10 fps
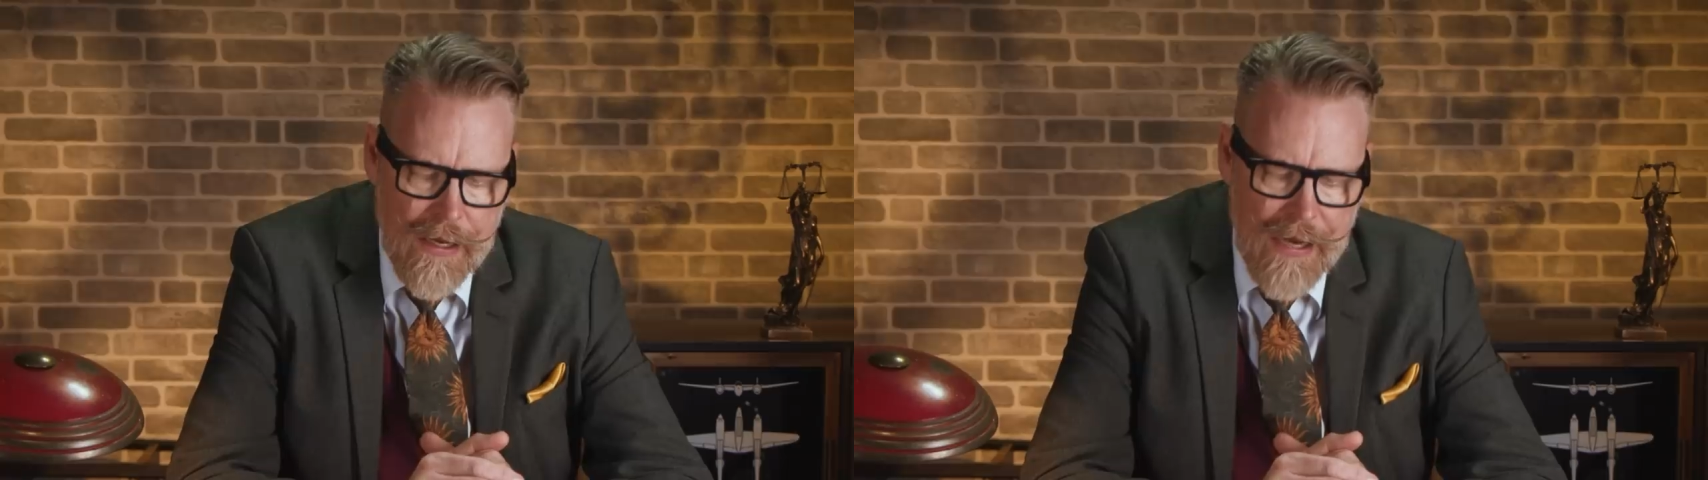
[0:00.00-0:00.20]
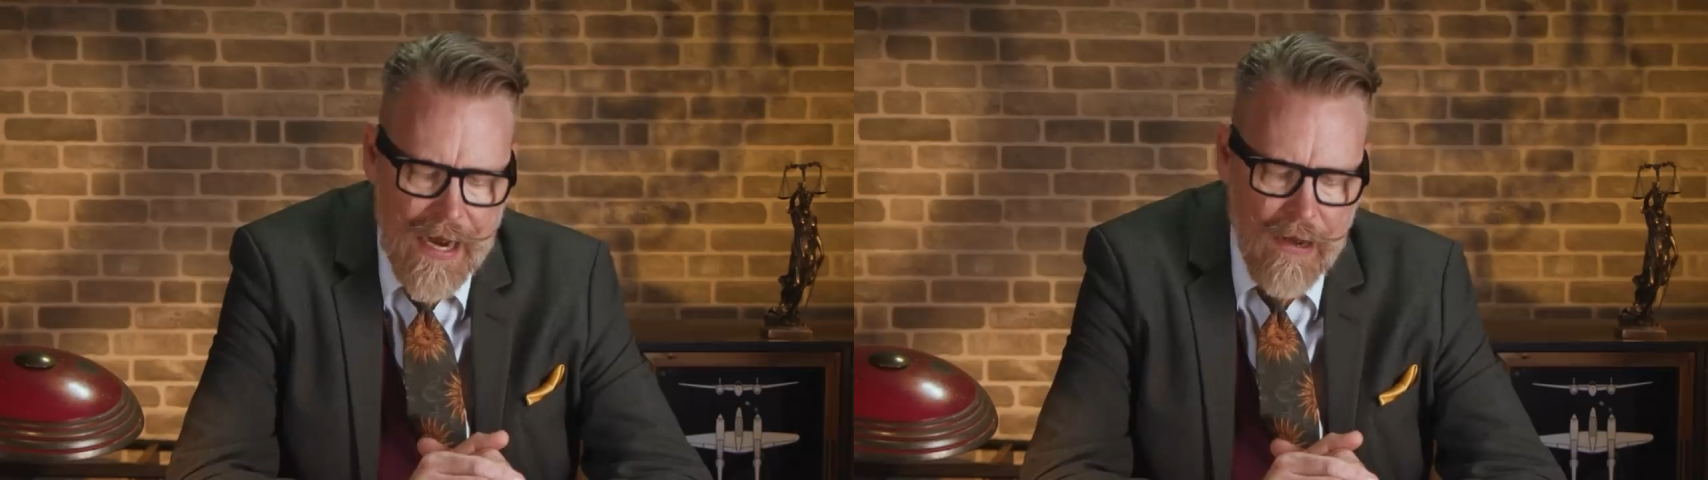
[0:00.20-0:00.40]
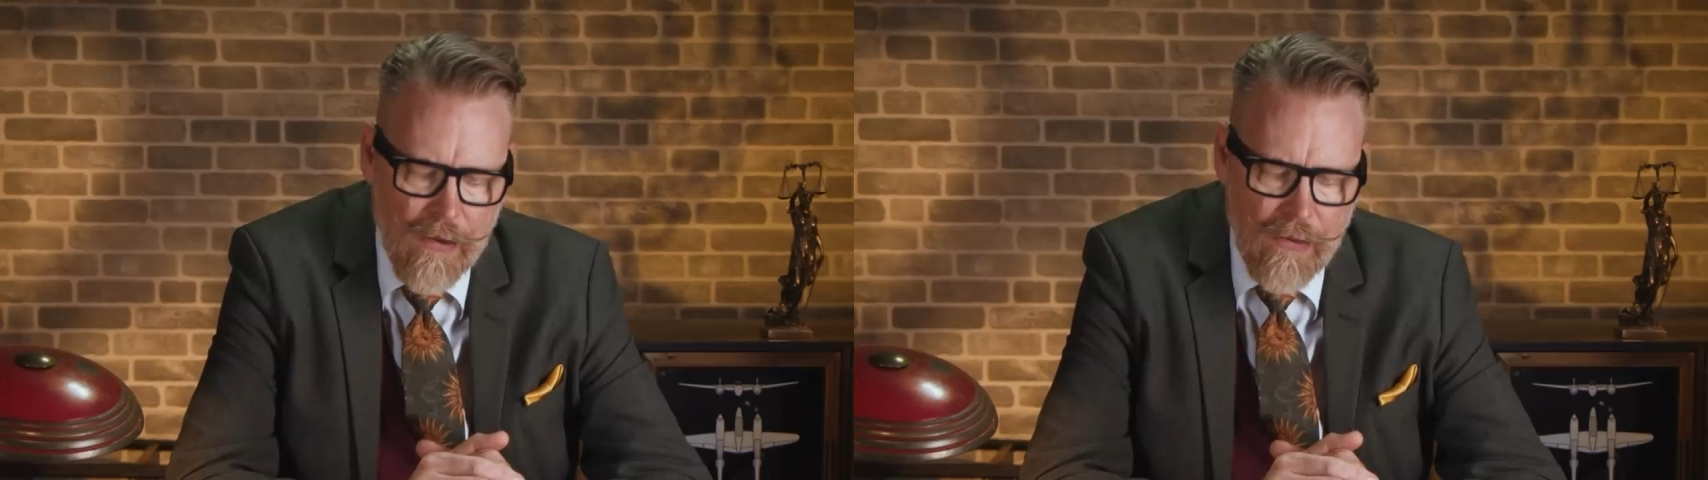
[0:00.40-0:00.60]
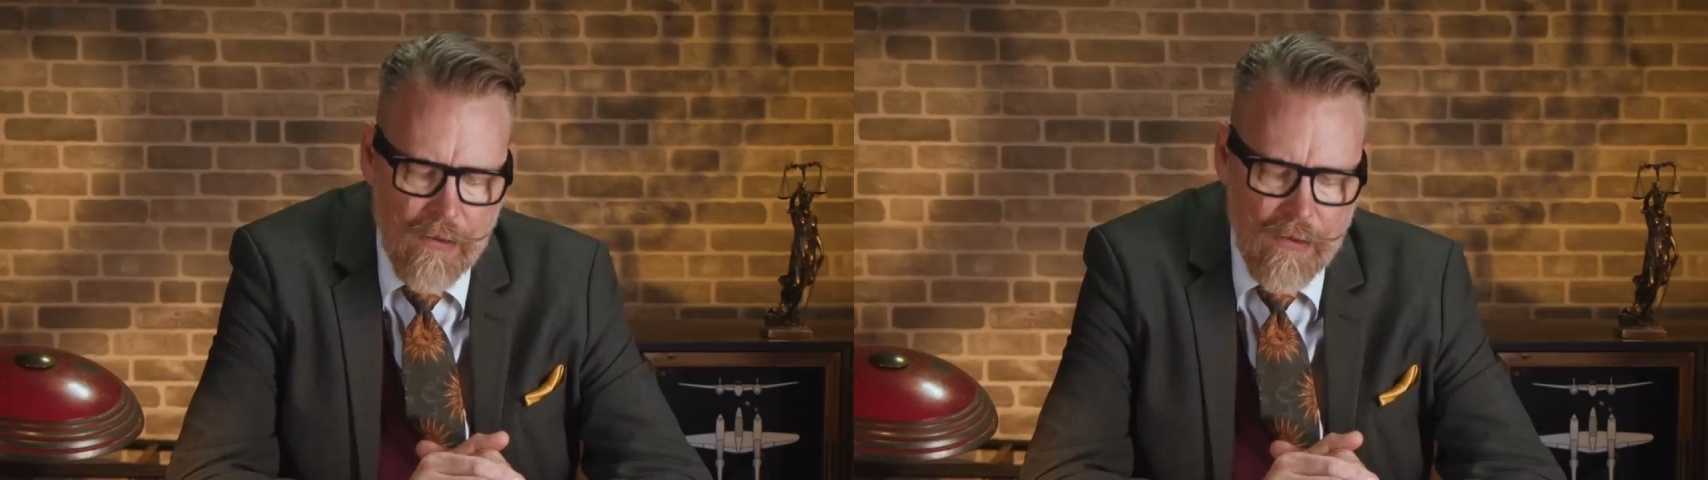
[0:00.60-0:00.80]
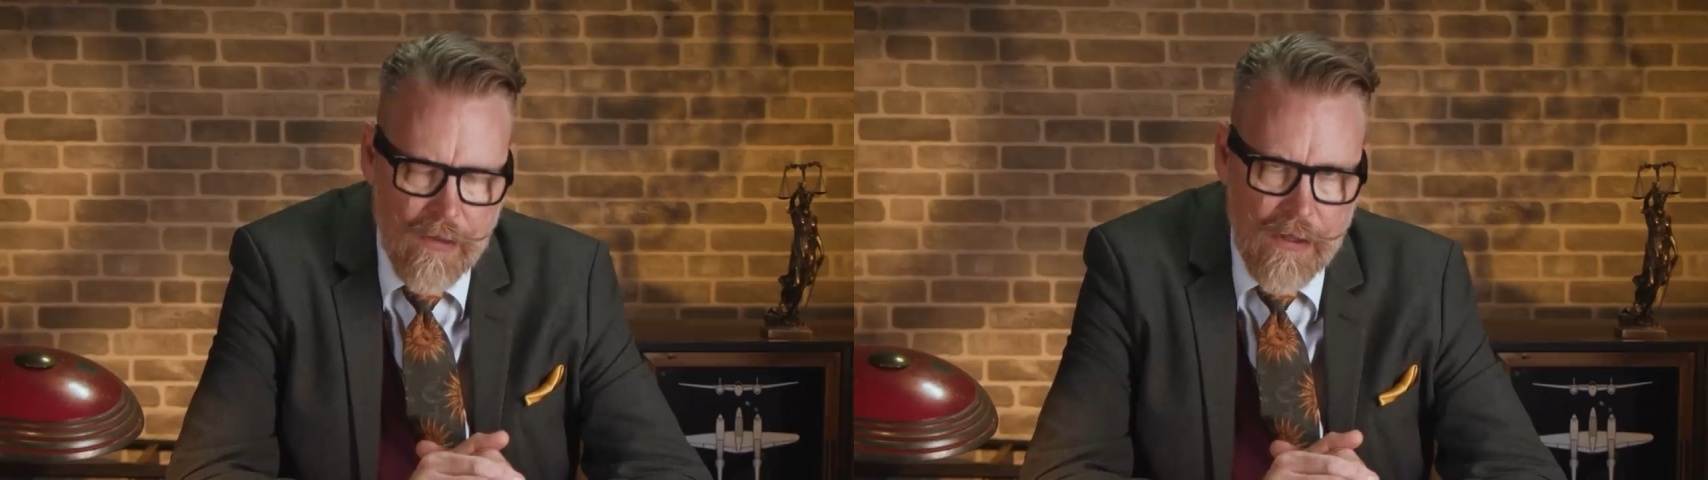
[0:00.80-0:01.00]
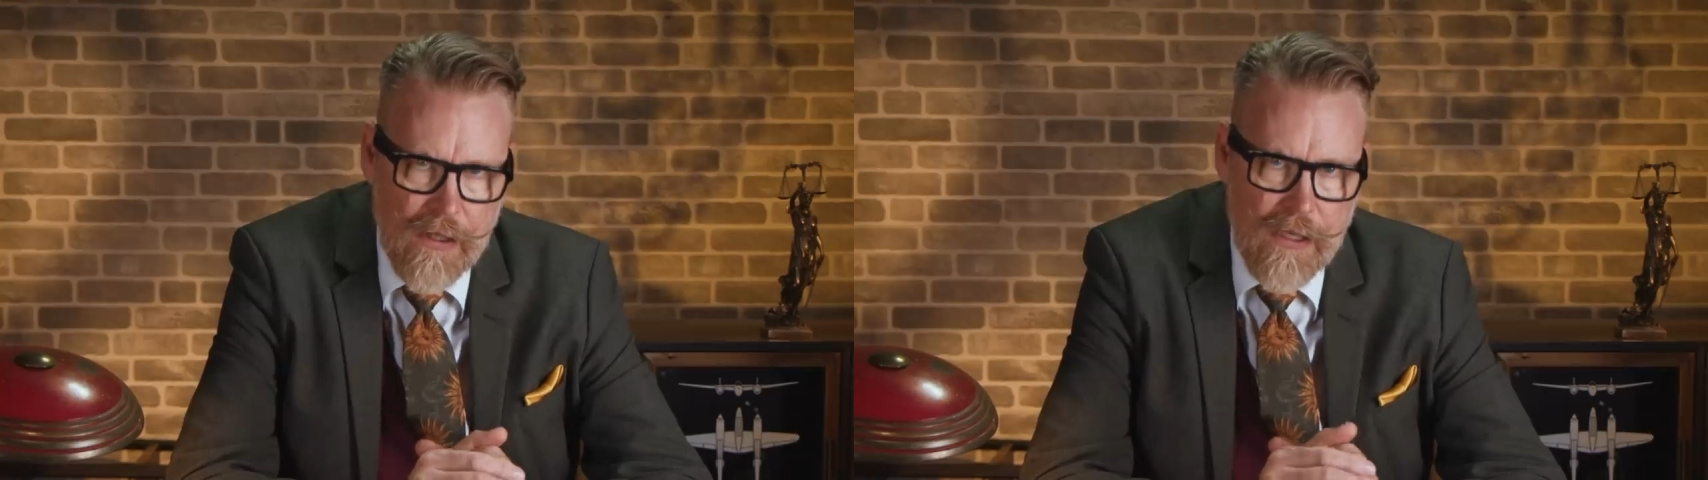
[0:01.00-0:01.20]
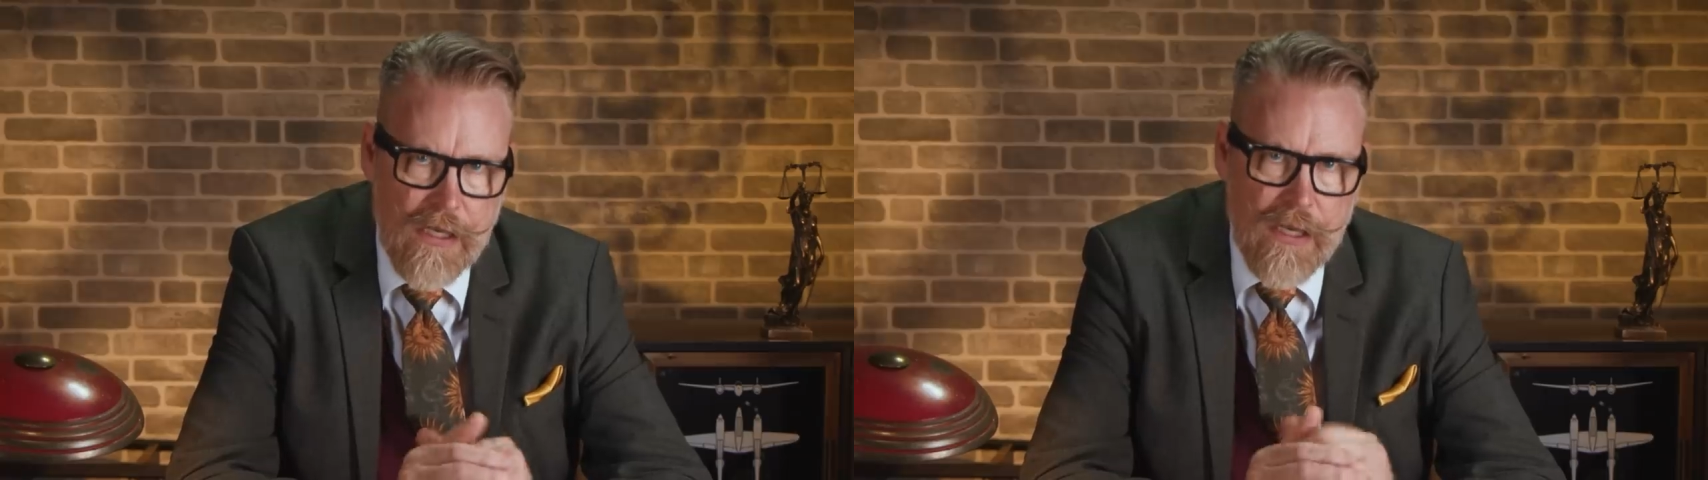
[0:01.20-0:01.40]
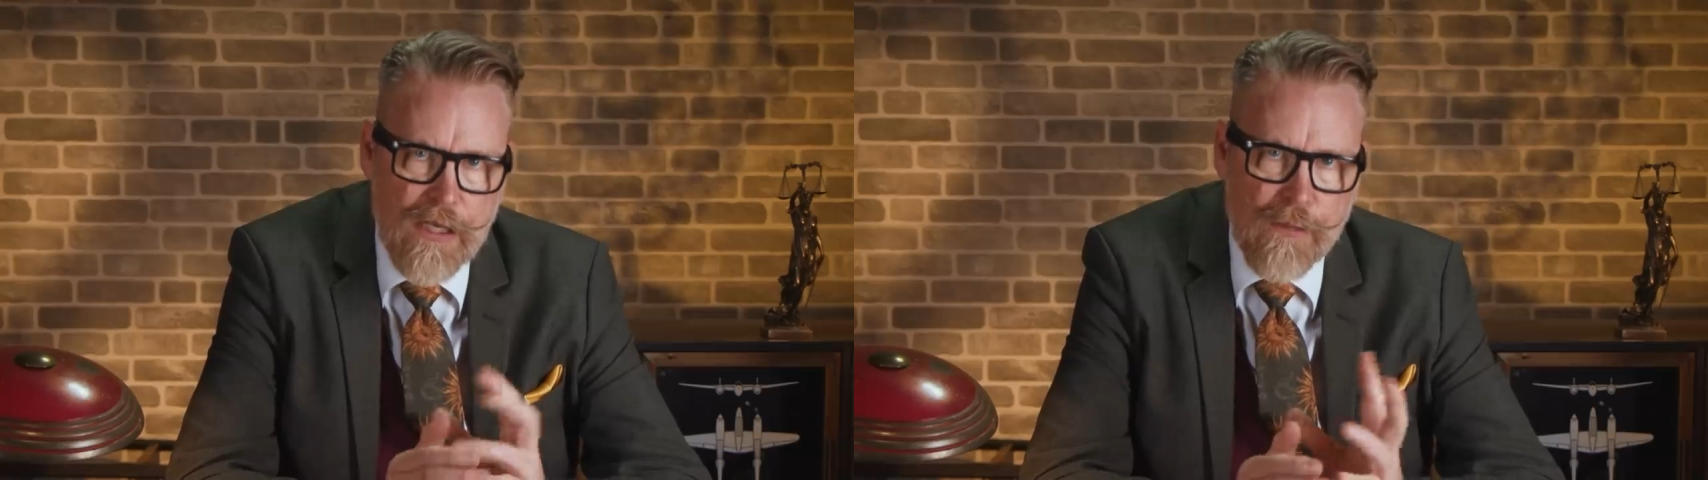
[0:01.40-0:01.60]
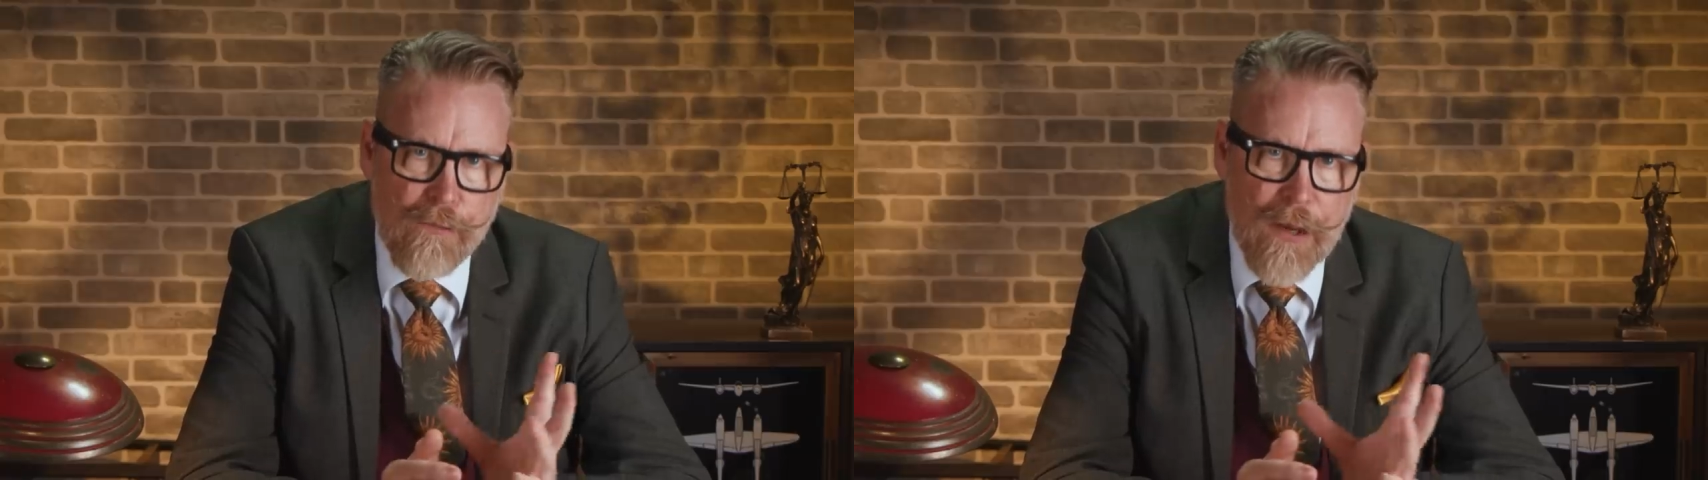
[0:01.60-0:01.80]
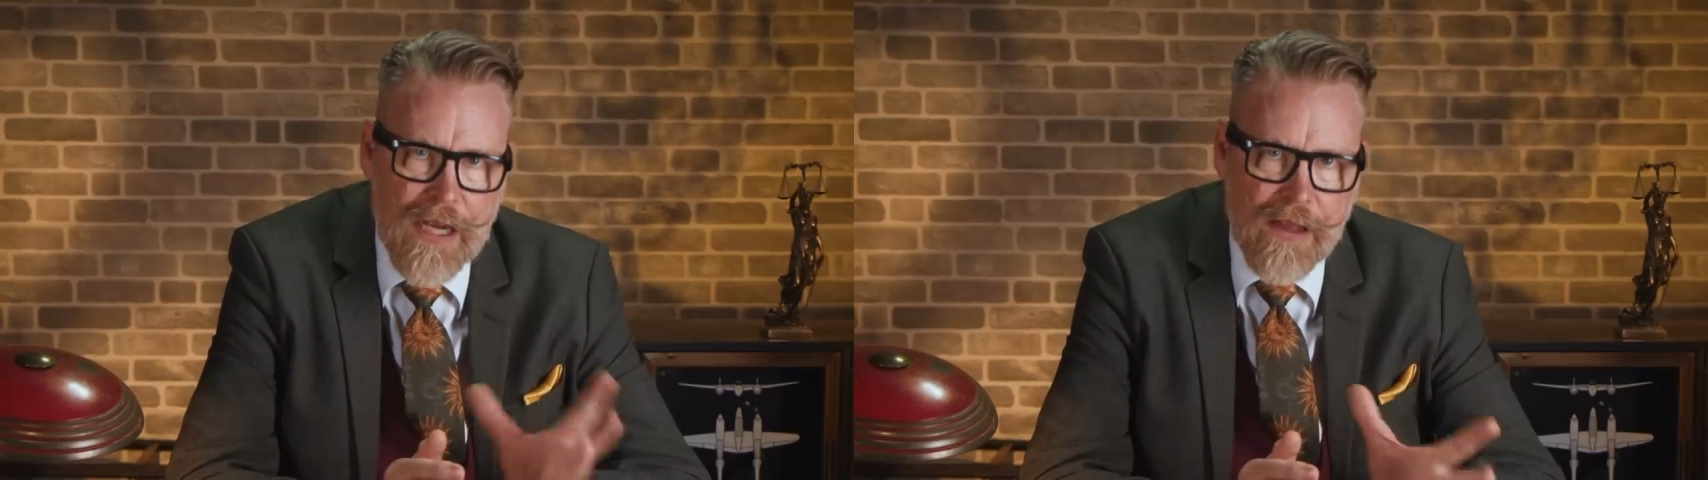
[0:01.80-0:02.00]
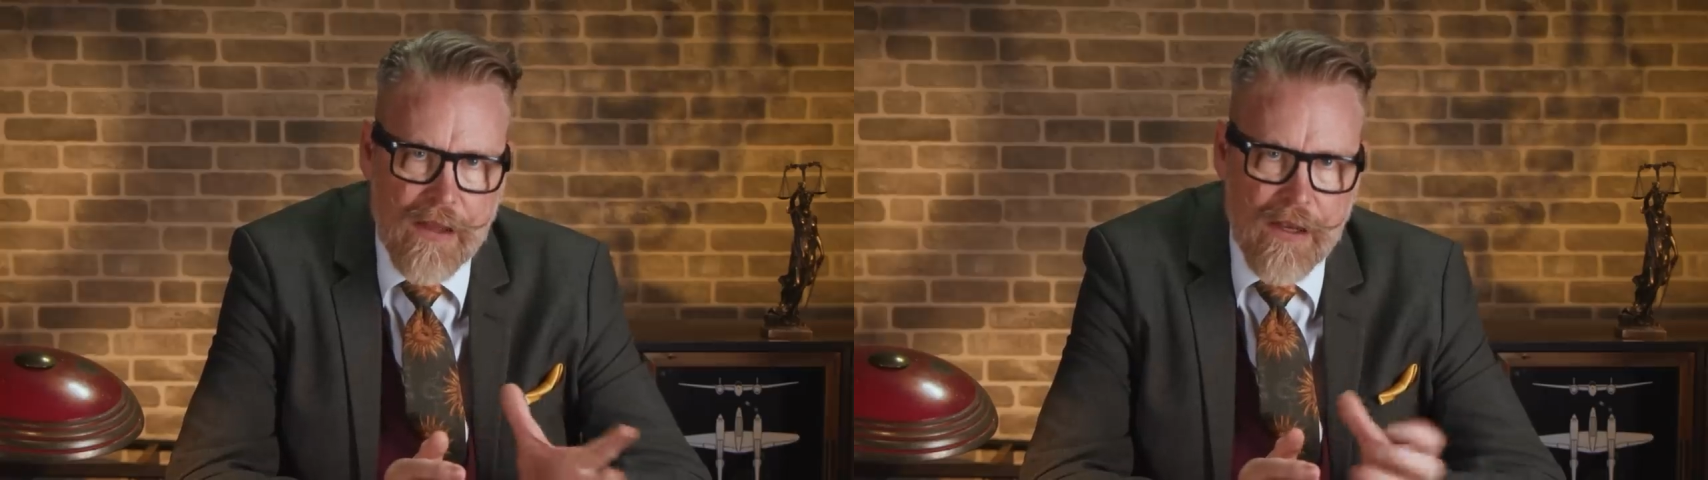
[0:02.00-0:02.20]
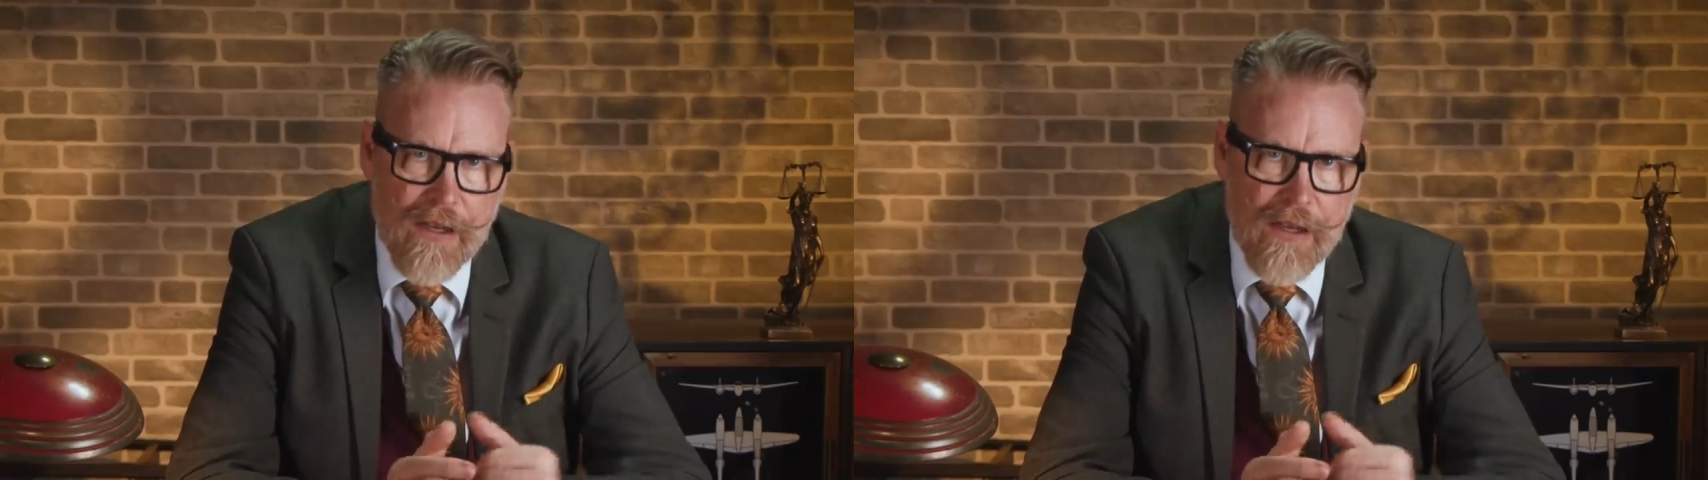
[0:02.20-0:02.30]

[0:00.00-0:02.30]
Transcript: Now, Despite the